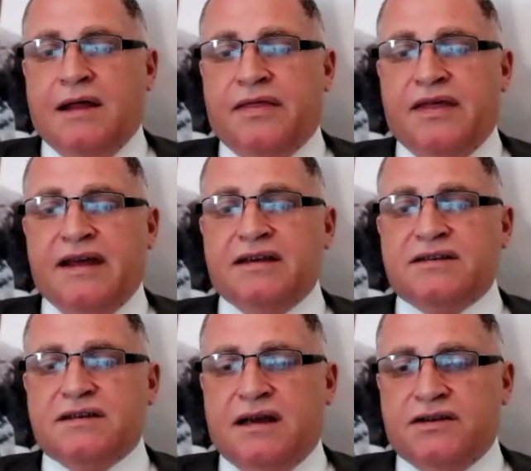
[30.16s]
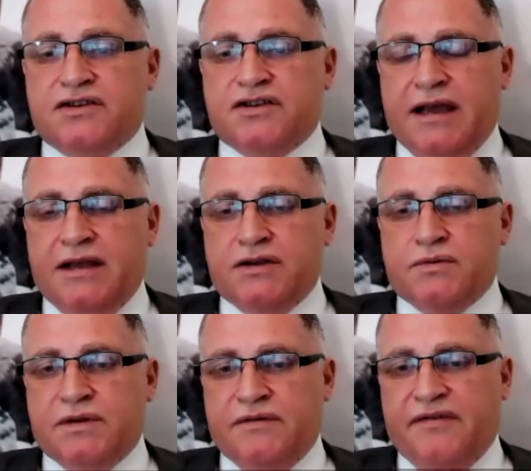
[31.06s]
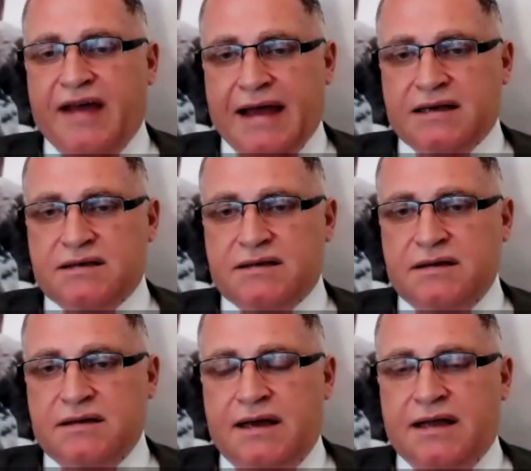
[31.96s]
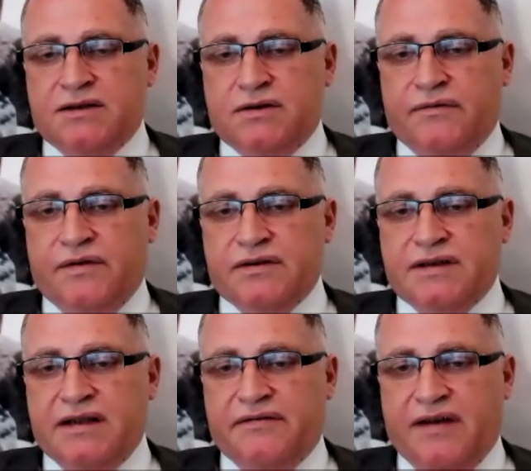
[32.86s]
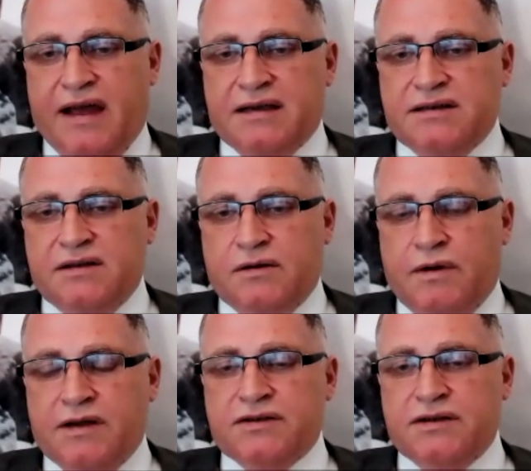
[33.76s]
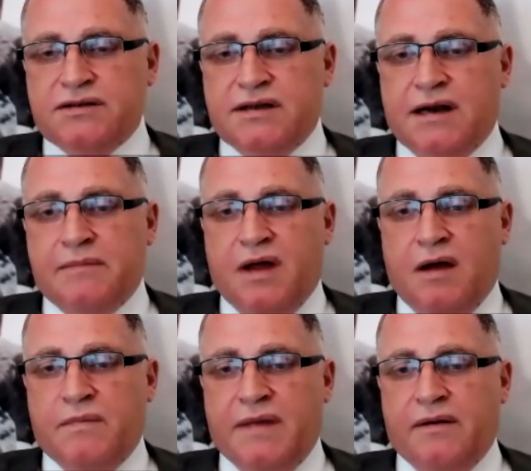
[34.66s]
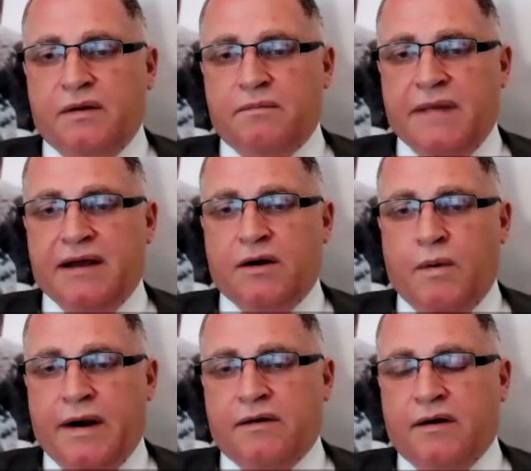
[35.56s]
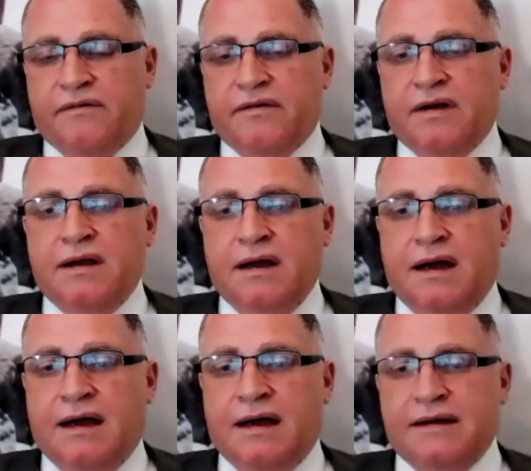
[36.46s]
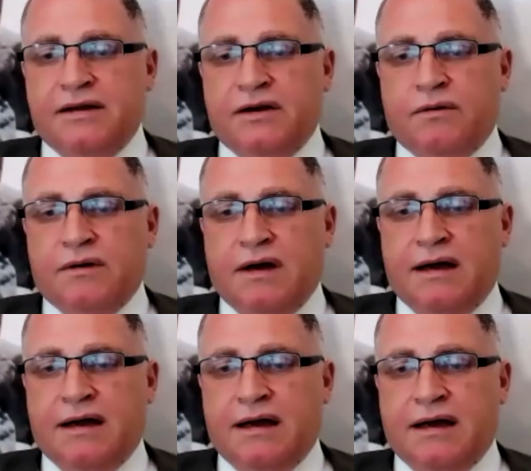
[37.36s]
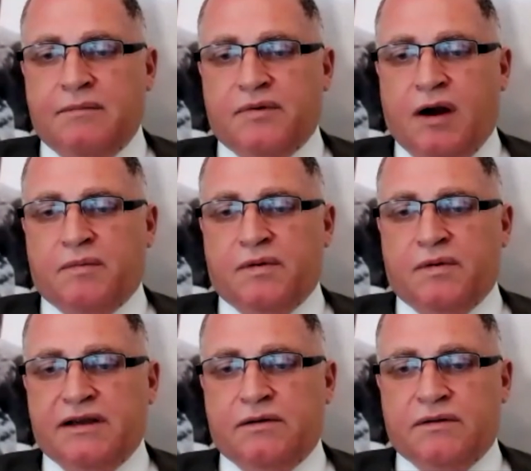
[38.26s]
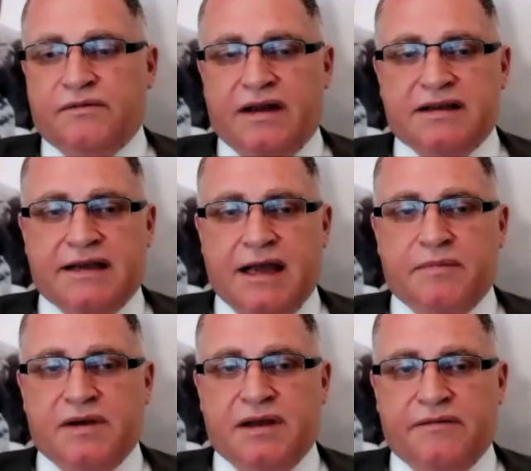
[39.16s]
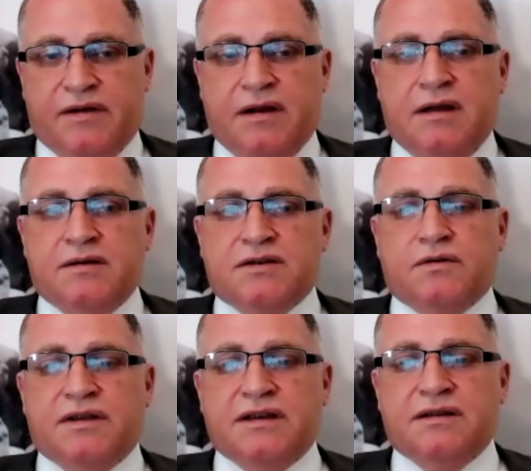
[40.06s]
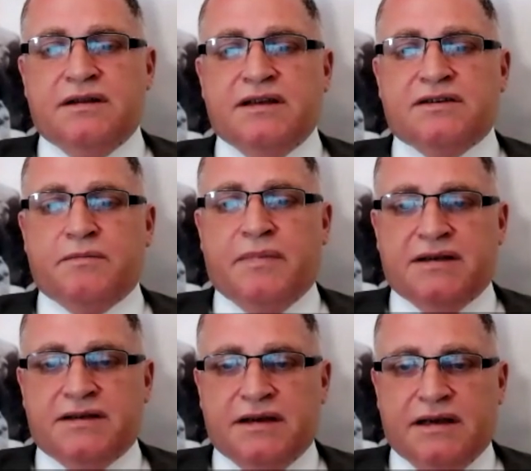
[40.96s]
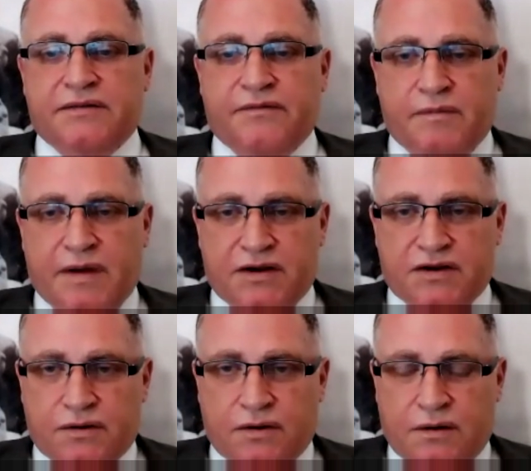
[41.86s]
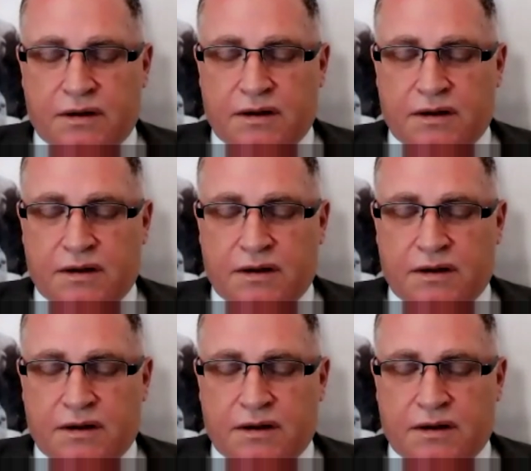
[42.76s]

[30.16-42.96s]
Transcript: things change with the facts. And so, if there's any facts in the questions that I'm not made aware of, proper legal advice can't be given. So these are basic informational